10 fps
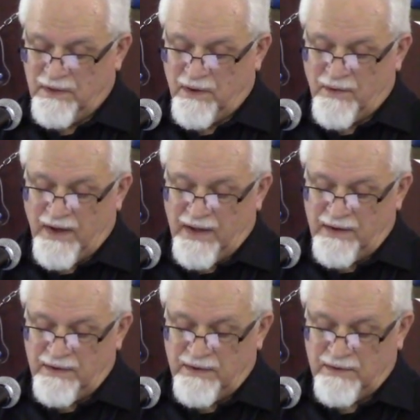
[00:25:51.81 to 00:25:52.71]
their
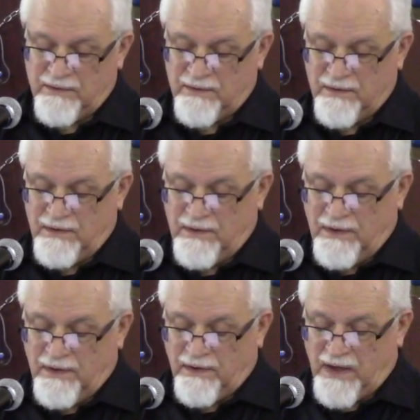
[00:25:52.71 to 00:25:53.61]
end
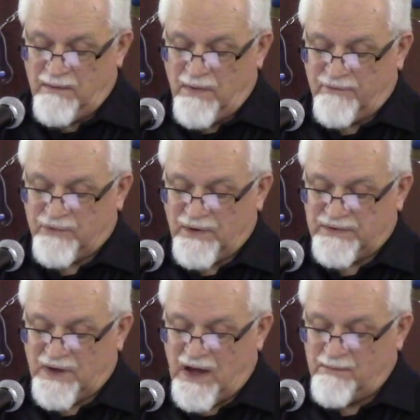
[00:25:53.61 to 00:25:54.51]
came after a
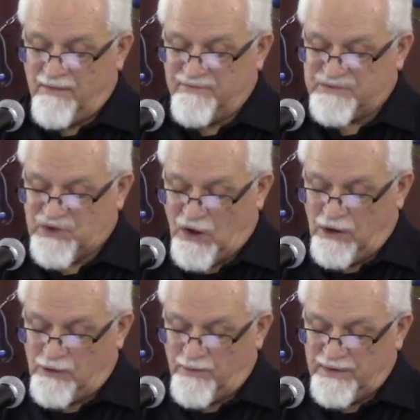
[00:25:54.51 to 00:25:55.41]
time of
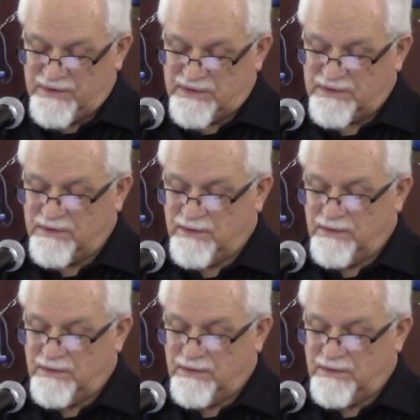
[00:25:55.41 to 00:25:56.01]
tolerance